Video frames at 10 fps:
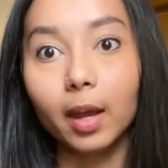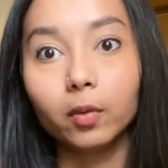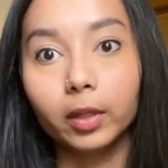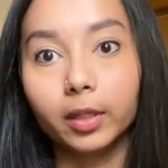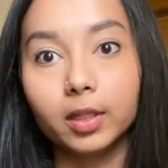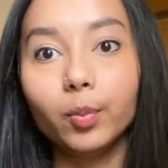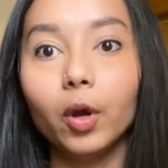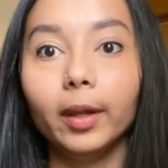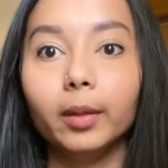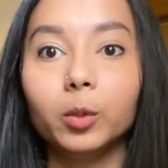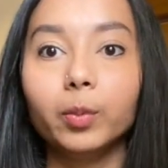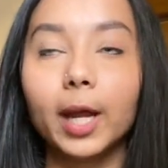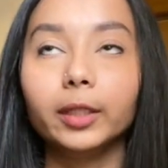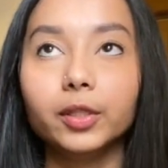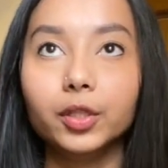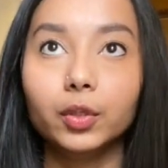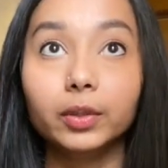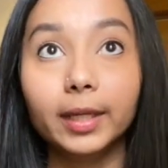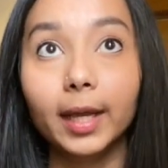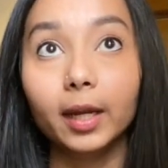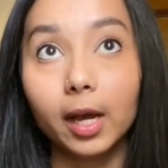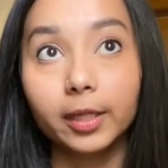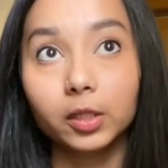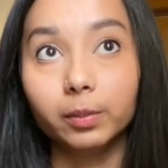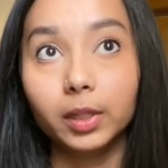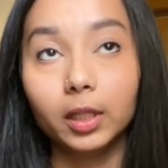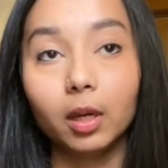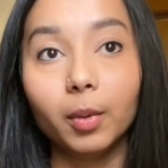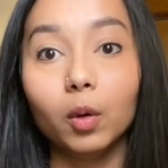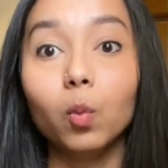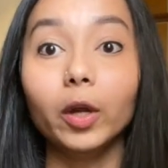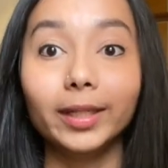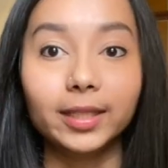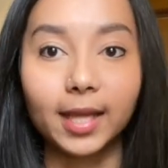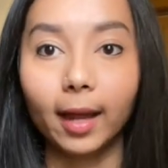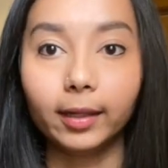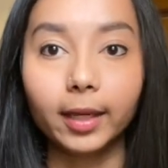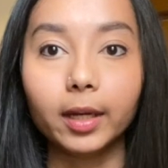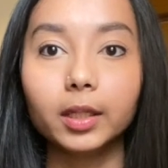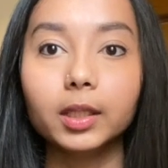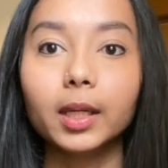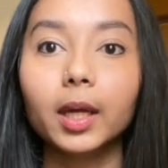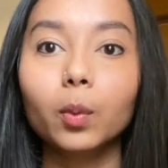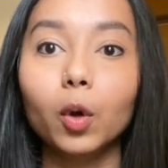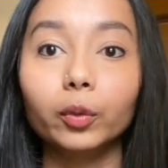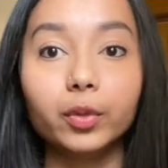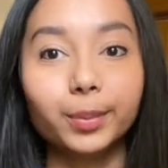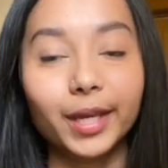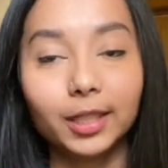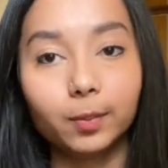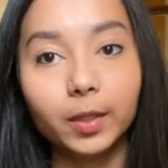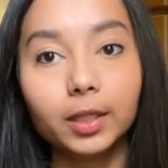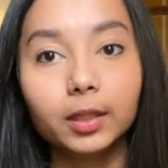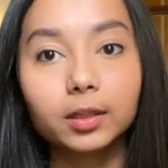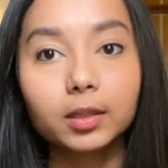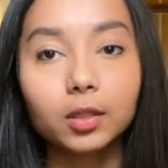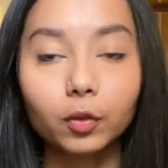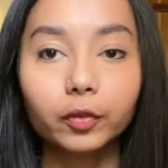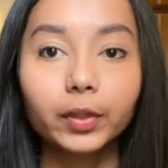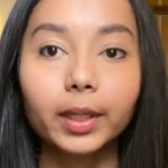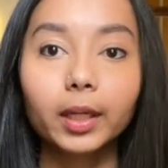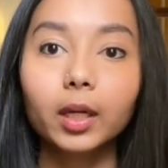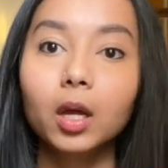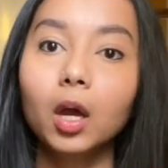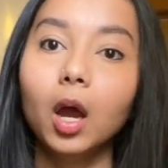I worked in a small animal practice, so they had asked me about what exactly I did there, what was my experience over there.